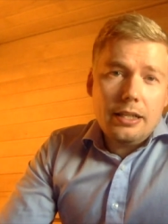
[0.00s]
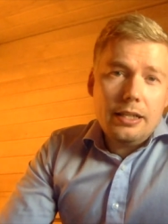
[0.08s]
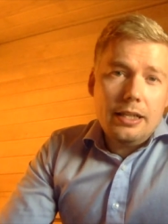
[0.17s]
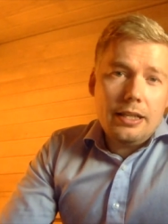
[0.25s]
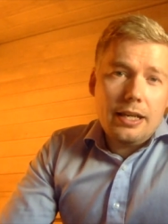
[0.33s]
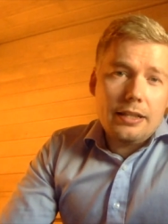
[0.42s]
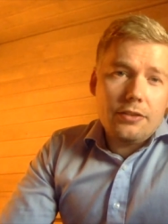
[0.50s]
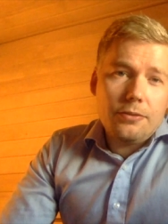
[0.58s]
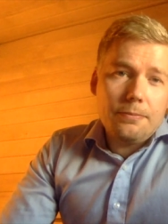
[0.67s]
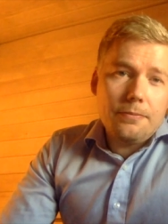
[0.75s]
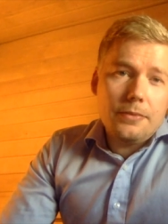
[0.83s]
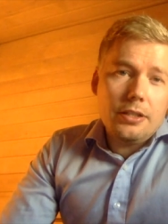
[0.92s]
in that
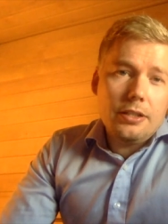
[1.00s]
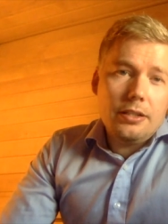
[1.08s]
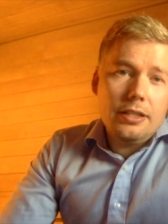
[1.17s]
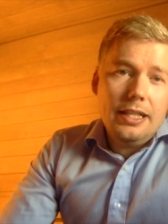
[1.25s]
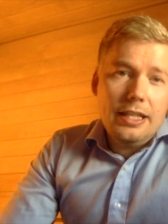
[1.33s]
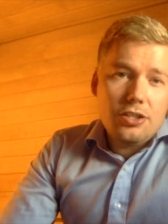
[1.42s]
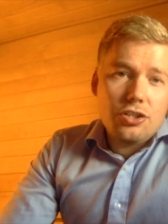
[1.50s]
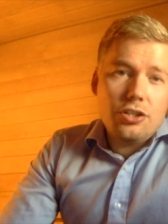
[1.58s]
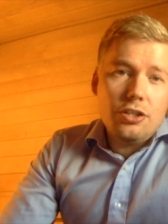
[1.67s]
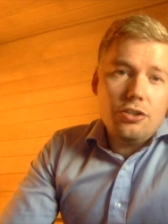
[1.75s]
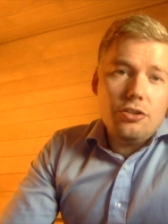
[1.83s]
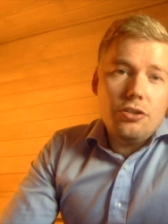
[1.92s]
each
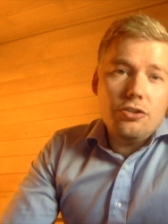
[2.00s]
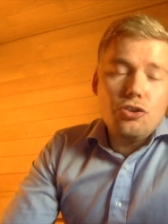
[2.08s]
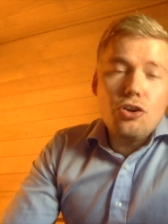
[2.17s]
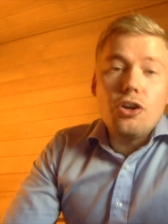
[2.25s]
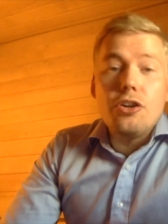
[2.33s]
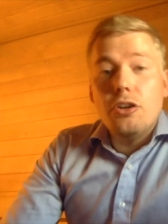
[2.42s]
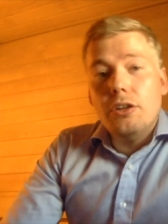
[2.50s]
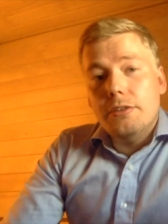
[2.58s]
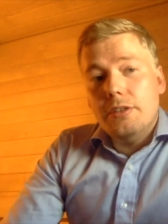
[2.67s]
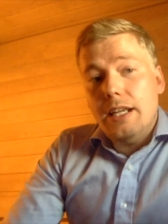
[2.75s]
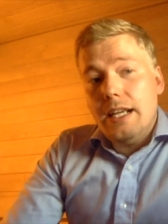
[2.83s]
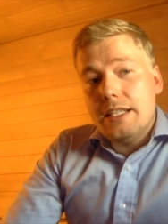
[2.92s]
journal
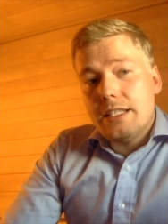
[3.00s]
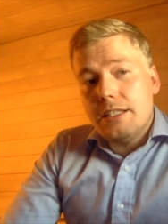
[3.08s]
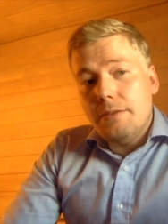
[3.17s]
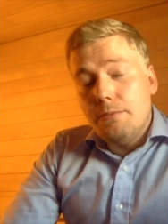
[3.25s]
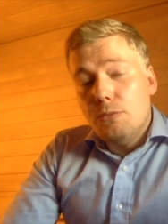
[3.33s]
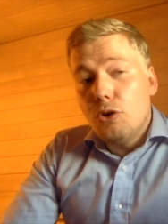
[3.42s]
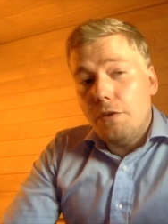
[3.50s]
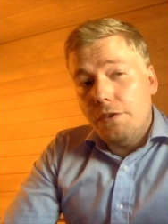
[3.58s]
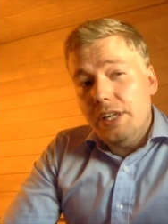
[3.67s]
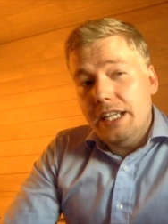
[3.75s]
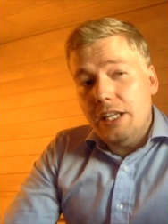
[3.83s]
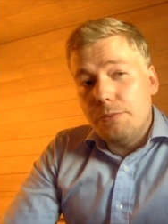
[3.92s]
has more
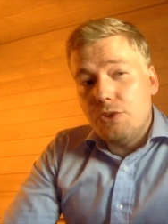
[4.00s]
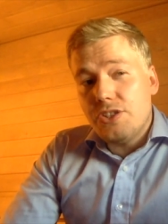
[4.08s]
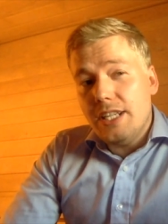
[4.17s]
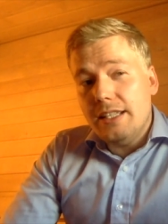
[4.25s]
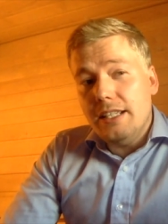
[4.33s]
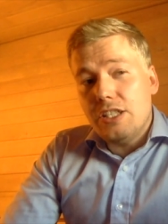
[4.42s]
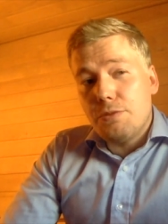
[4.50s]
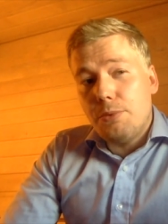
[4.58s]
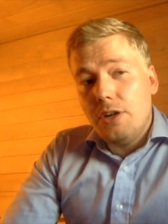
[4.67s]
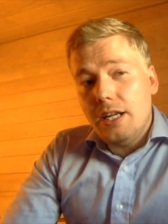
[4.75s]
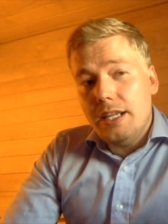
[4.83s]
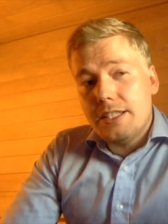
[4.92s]
freedom to set its
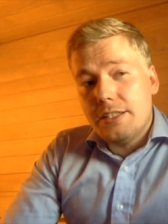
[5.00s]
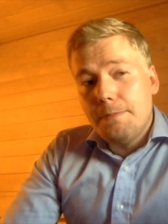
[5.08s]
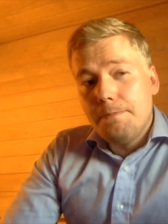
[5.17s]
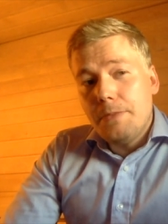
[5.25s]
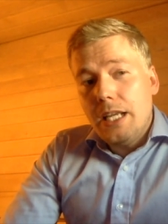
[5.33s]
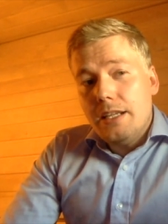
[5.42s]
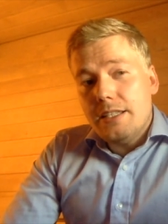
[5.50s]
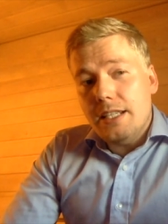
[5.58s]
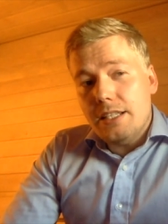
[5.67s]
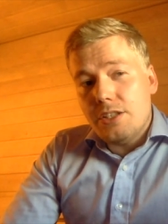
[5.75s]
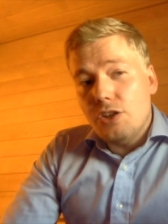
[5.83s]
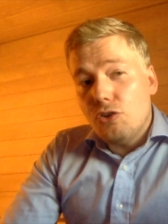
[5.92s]
price
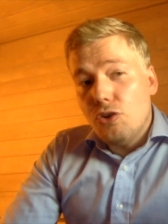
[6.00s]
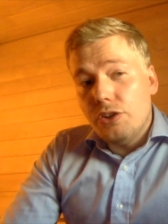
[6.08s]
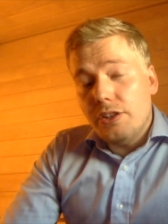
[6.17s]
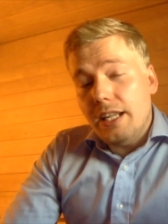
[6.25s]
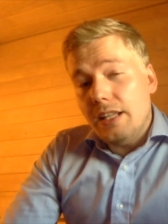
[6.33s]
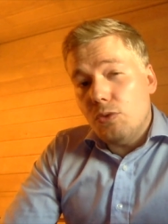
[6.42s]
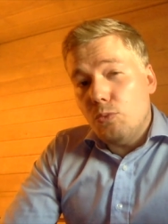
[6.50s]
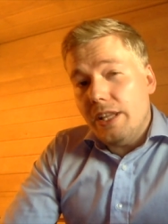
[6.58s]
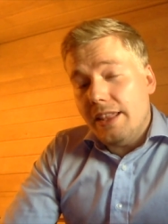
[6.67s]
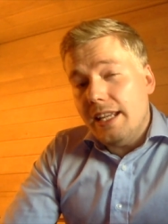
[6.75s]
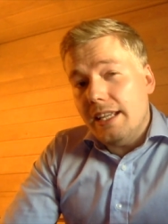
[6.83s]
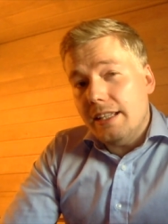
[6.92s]
since the content
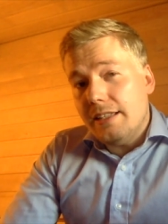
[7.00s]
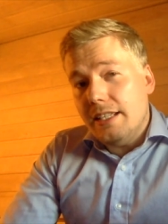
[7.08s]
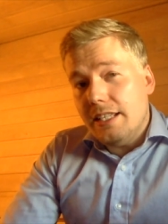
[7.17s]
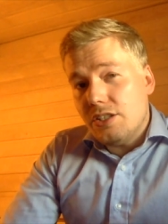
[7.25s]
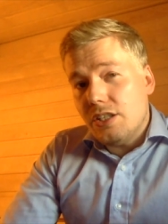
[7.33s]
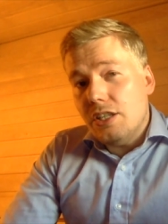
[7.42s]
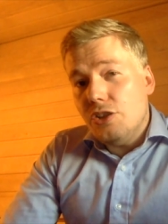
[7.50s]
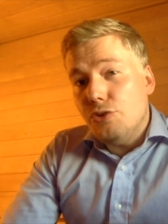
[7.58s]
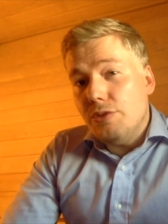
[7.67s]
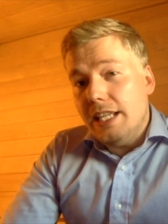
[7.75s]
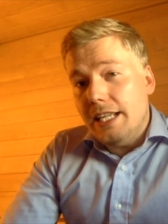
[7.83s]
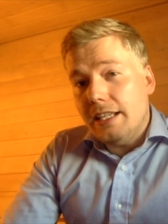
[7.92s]
within it is
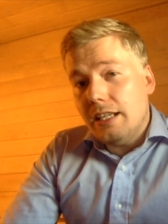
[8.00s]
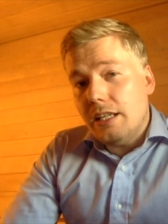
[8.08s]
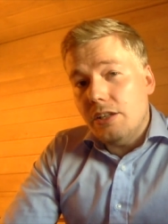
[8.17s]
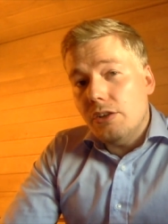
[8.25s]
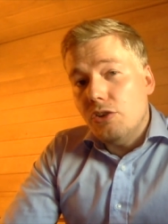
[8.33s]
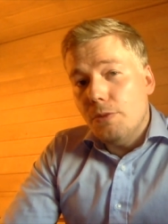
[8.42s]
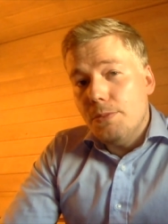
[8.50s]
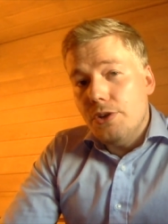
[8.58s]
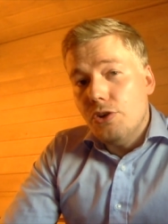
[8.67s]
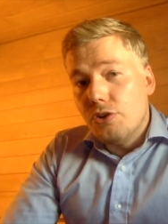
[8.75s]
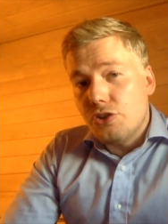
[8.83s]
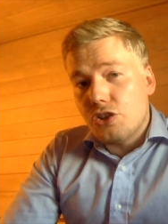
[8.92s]
unique and
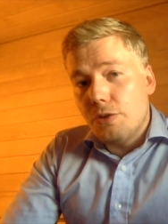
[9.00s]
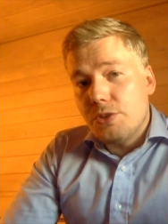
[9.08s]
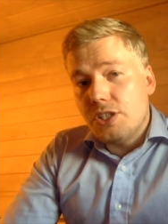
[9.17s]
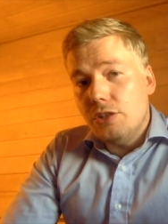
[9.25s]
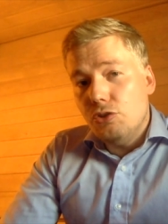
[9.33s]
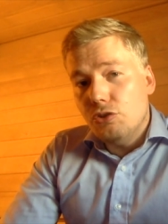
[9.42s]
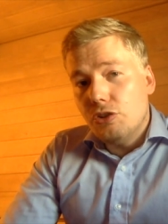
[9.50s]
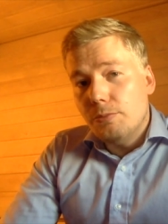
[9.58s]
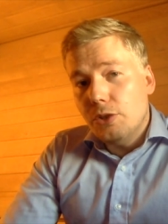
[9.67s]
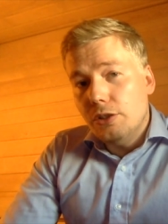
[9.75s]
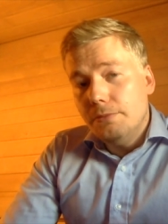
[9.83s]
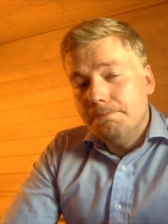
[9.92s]

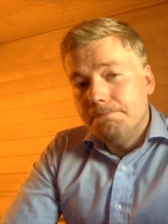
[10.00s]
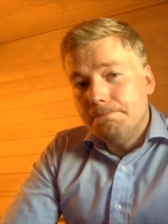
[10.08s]
non-substitutable.